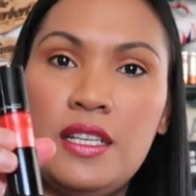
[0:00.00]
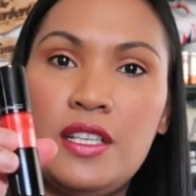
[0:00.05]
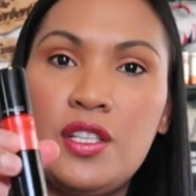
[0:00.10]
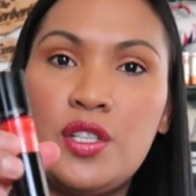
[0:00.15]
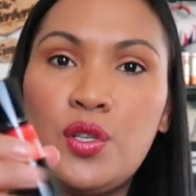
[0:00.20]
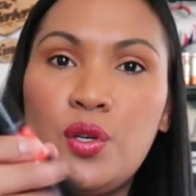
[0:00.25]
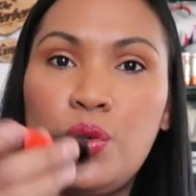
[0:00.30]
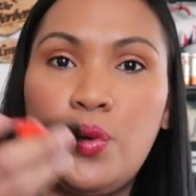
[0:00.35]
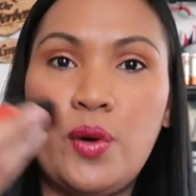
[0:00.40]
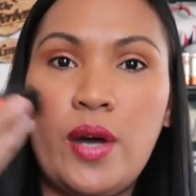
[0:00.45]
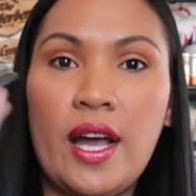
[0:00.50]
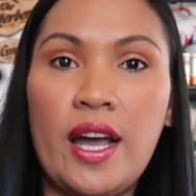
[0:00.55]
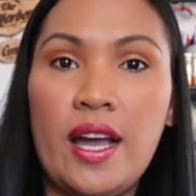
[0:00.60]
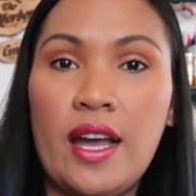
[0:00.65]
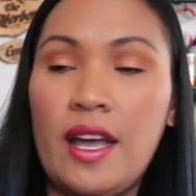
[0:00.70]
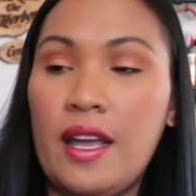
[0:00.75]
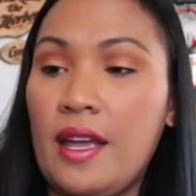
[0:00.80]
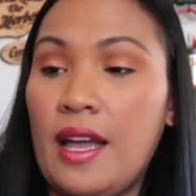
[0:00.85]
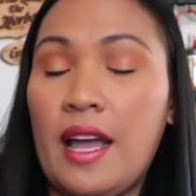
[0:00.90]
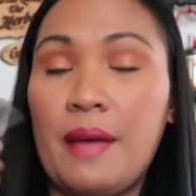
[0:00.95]
So
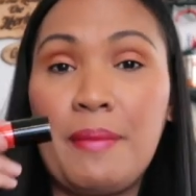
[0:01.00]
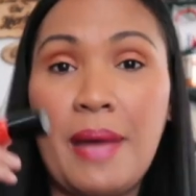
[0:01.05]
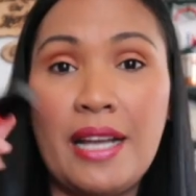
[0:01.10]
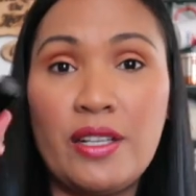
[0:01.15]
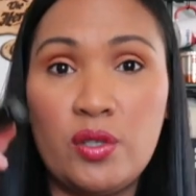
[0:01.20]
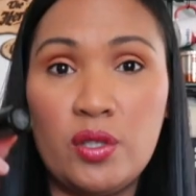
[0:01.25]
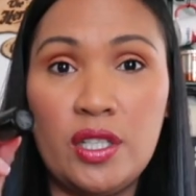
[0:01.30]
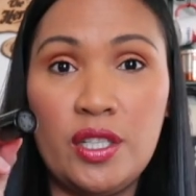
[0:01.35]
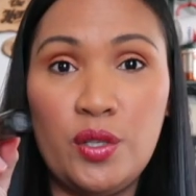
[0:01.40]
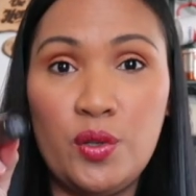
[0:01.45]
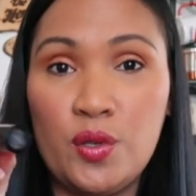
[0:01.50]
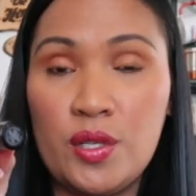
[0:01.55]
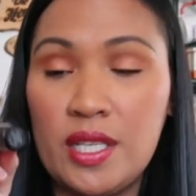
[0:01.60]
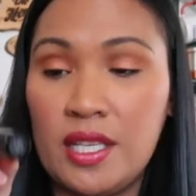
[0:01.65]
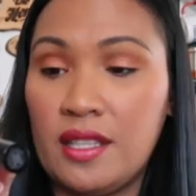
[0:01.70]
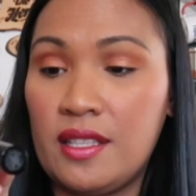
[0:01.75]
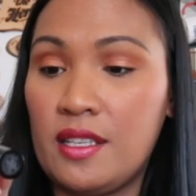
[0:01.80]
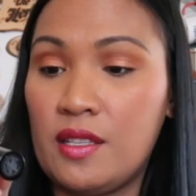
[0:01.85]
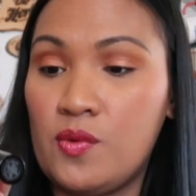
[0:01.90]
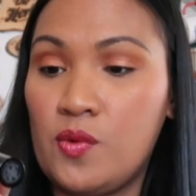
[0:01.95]
I'm actually
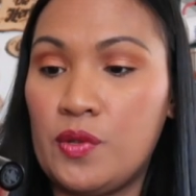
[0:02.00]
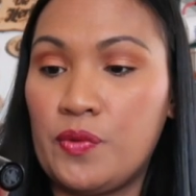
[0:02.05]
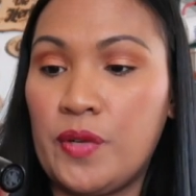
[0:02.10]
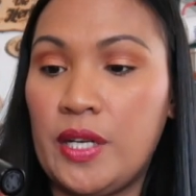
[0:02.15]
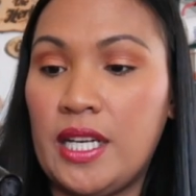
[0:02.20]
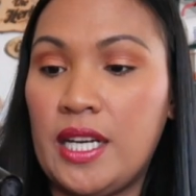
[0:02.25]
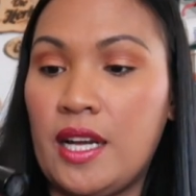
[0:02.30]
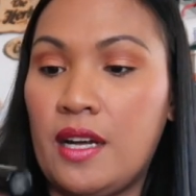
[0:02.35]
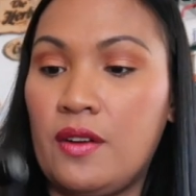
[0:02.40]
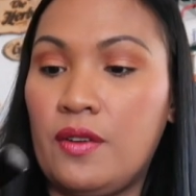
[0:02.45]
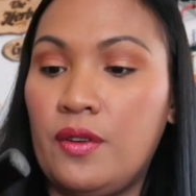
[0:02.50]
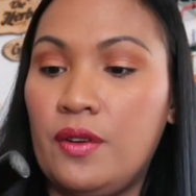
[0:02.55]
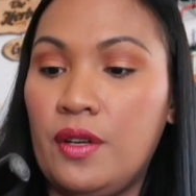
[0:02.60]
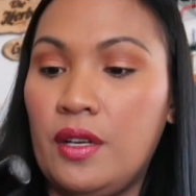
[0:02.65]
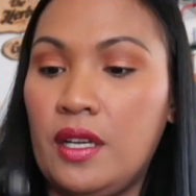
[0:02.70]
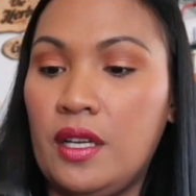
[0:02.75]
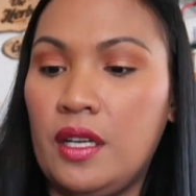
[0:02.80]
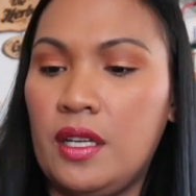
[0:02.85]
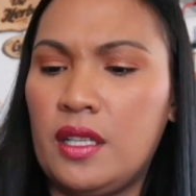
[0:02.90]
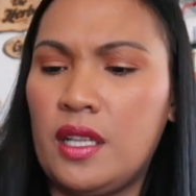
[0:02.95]
using this one right now.
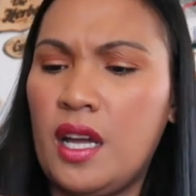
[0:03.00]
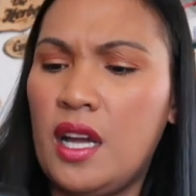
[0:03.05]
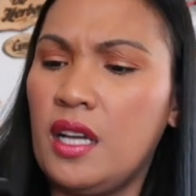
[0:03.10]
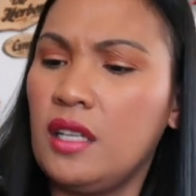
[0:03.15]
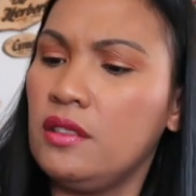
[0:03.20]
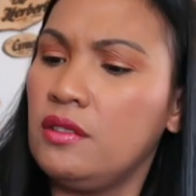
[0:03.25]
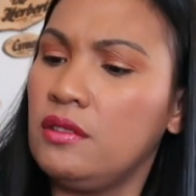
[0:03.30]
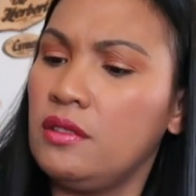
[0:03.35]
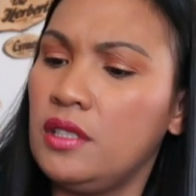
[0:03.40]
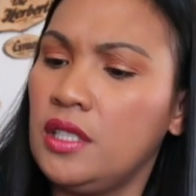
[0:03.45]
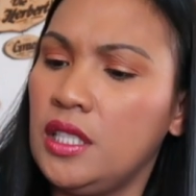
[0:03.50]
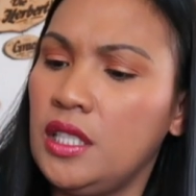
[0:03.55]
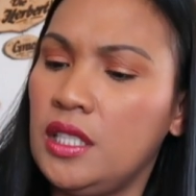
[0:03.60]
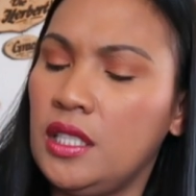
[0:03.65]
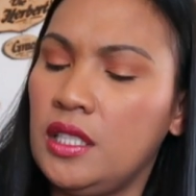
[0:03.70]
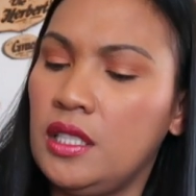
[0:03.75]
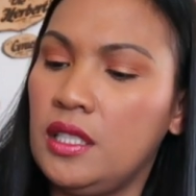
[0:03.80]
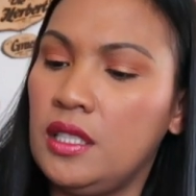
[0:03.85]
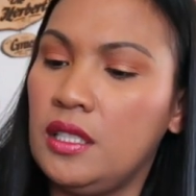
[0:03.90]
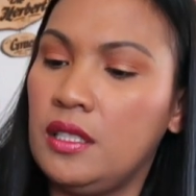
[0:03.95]
It
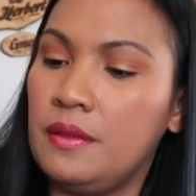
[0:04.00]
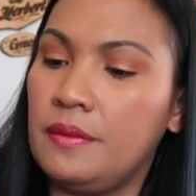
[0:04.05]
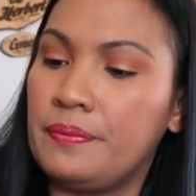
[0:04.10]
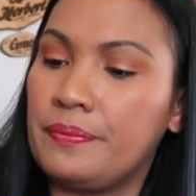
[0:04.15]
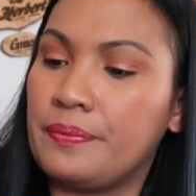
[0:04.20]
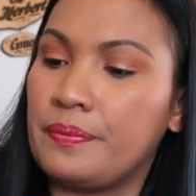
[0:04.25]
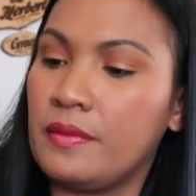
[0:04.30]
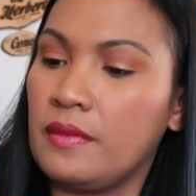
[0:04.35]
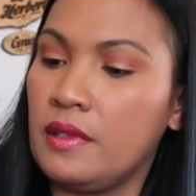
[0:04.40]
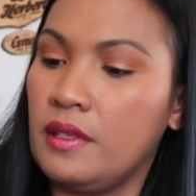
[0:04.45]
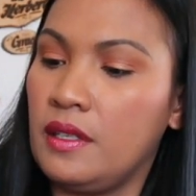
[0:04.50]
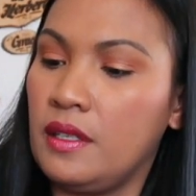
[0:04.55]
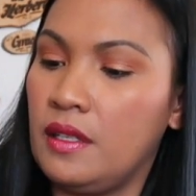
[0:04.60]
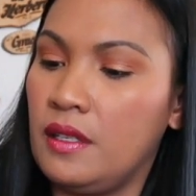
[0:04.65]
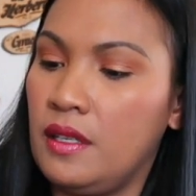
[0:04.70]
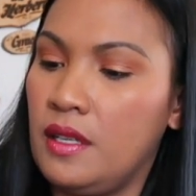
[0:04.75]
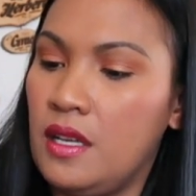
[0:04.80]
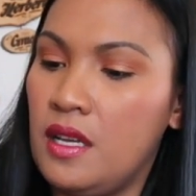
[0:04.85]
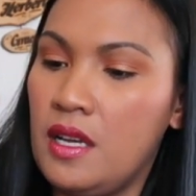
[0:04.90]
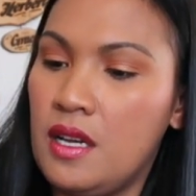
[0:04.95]
actually,
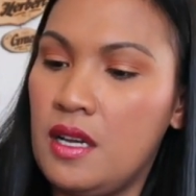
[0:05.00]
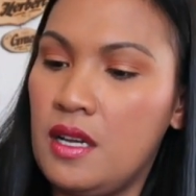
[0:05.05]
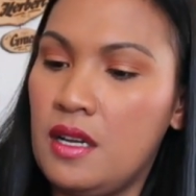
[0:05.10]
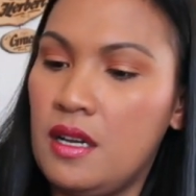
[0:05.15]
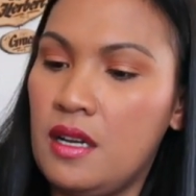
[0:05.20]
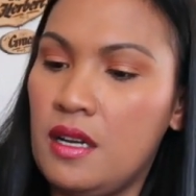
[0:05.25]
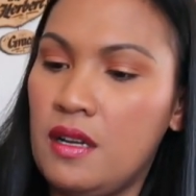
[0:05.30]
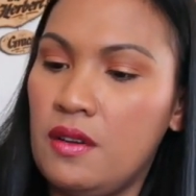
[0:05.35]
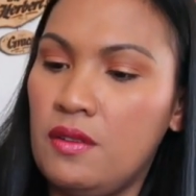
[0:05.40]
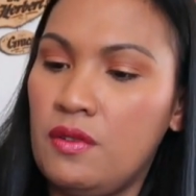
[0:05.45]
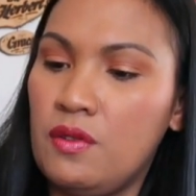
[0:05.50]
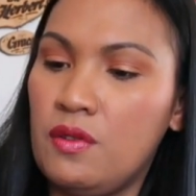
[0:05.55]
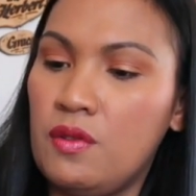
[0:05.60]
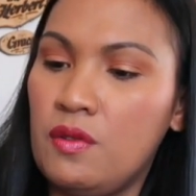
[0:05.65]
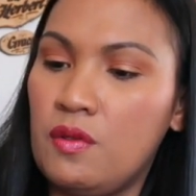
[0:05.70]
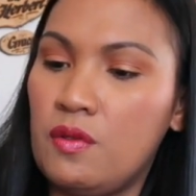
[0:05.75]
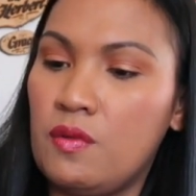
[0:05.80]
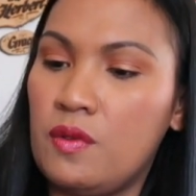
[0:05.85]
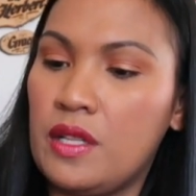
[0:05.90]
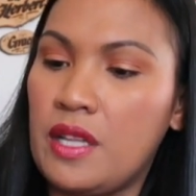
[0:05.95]
I don't
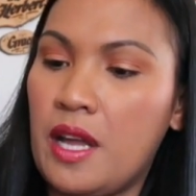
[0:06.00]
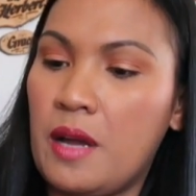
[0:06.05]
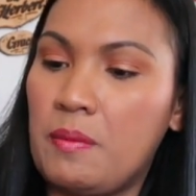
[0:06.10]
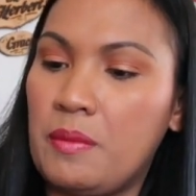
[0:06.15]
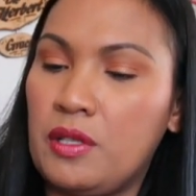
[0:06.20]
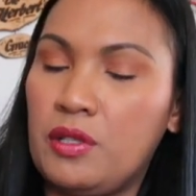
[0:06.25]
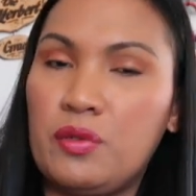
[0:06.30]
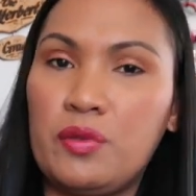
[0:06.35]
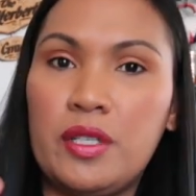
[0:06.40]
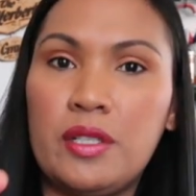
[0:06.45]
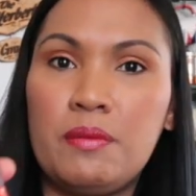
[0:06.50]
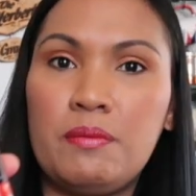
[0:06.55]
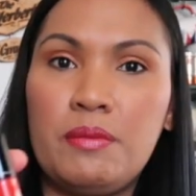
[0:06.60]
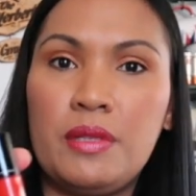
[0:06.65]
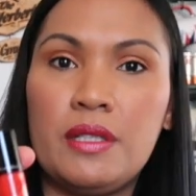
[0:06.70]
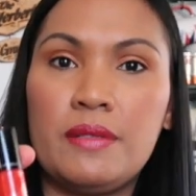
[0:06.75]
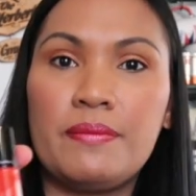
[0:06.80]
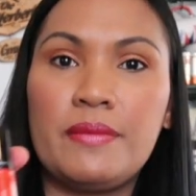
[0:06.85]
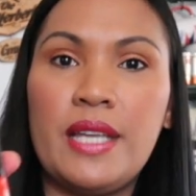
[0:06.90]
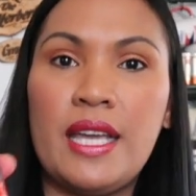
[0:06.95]
know what happened to it,
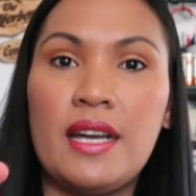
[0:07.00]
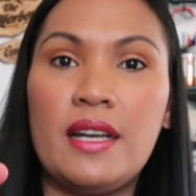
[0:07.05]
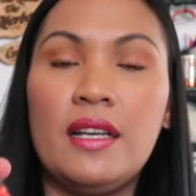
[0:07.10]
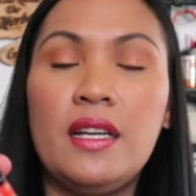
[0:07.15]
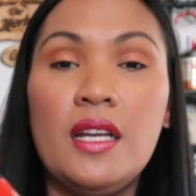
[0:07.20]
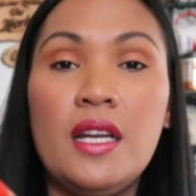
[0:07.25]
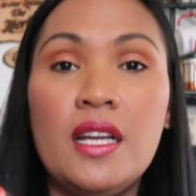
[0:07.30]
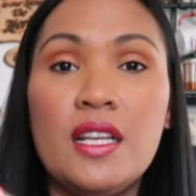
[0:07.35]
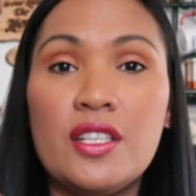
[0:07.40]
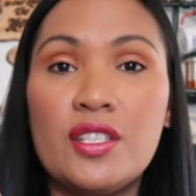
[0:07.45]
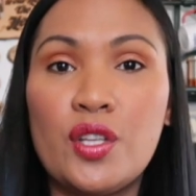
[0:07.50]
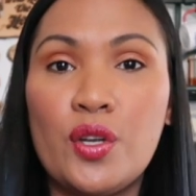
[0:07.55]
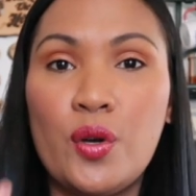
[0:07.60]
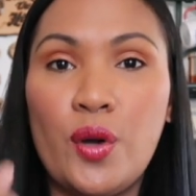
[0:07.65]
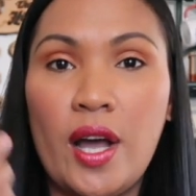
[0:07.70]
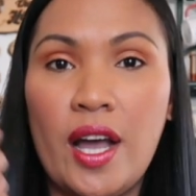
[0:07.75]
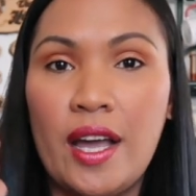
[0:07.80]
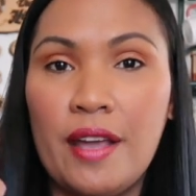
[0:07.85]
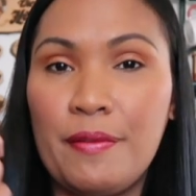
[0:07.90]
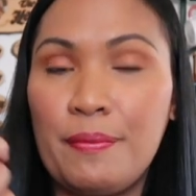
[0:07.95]
but yeah. So
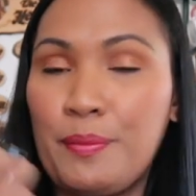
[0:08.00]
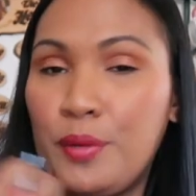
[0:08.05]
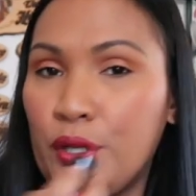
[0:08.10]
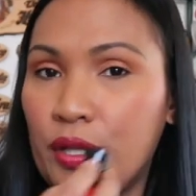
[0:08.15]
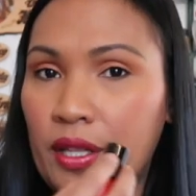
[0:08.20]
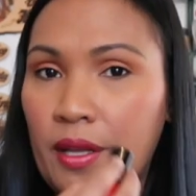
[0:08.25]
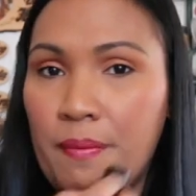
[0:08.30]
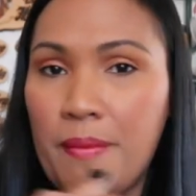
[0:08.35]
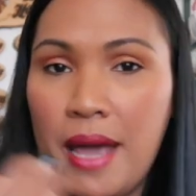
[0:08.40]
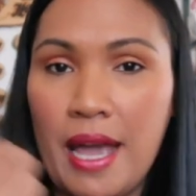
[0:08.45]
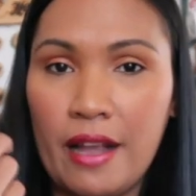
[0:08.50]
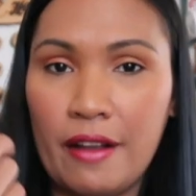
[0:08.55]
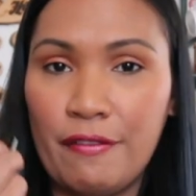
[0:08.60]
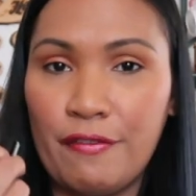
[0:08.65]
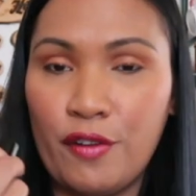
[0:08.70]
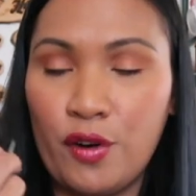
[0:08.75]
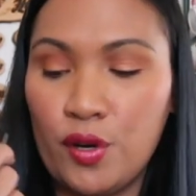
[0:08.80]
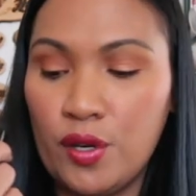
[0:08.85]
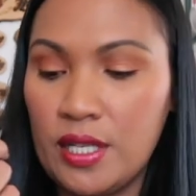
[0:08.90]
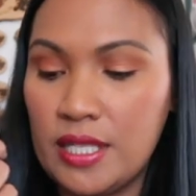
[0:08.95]
I put the MAC
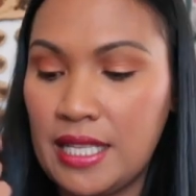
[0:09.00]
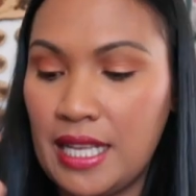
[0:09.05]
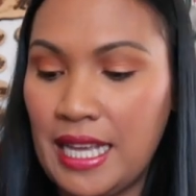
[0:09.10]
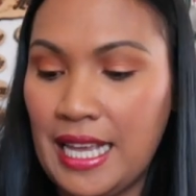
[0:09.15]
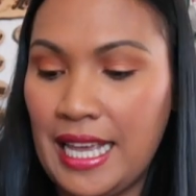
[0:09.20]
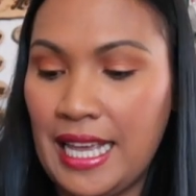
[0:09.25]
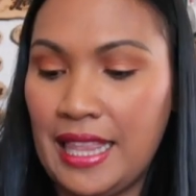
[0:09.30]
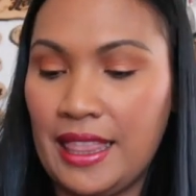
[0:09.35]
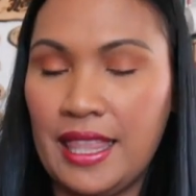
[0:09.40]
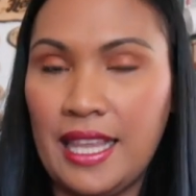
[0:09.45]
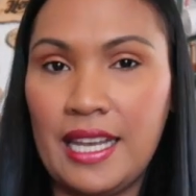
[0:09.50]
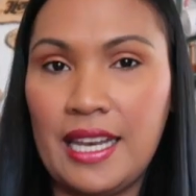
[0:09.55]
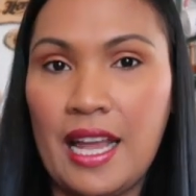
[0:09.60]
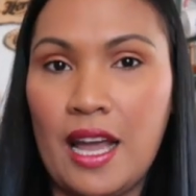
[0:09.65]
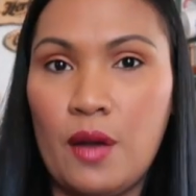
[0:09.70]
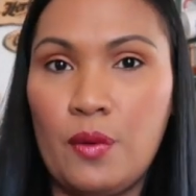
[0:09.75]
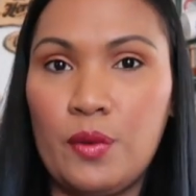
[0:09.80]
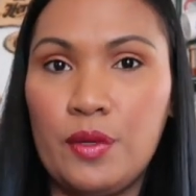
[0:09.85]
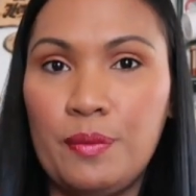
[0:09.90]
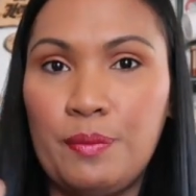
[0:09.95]
first, and then
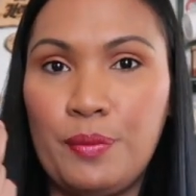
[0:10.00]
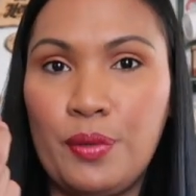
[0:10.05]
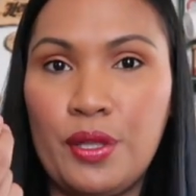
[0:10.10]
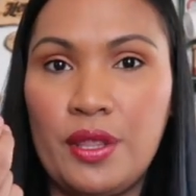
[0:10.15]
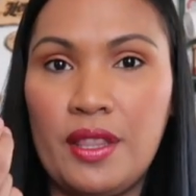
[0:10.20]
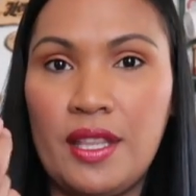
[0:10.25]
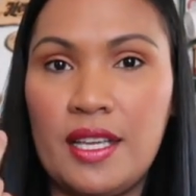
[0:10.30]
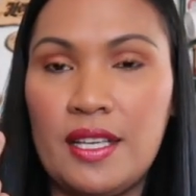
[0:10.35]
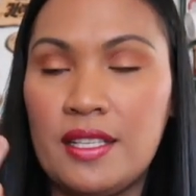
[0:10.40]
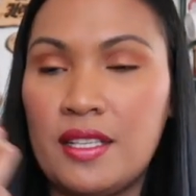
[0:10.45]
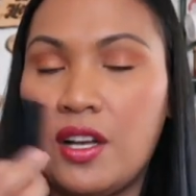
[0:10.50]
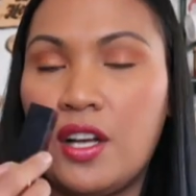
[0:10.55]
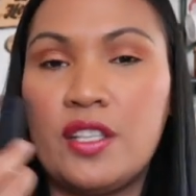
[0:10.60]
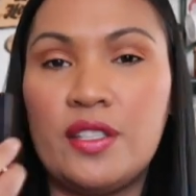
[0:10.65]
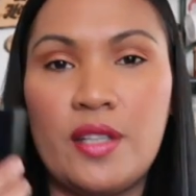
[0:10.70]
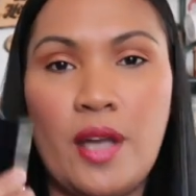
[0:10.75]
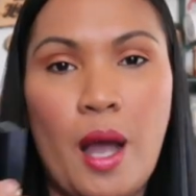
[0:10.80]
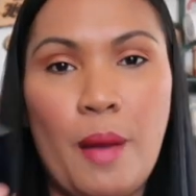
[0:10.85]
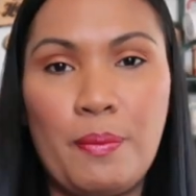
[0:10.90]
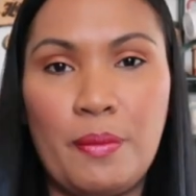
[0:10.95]
I would put this
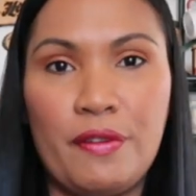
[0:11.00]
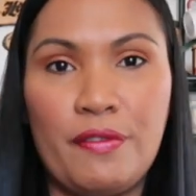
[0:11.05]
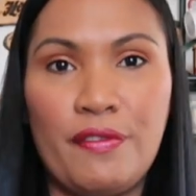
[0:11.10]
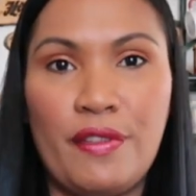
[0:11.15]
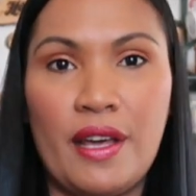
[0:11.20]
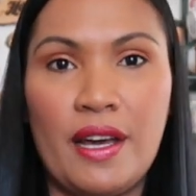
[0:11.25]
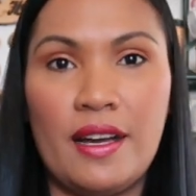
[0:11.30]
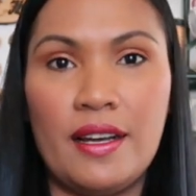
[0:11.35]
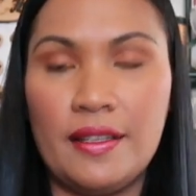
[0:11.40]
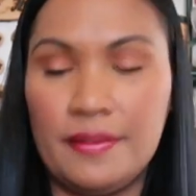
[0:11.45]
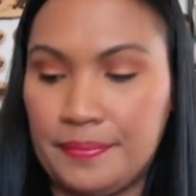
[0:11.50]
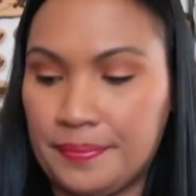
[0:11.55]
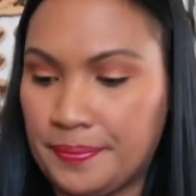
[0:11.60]
on top of that.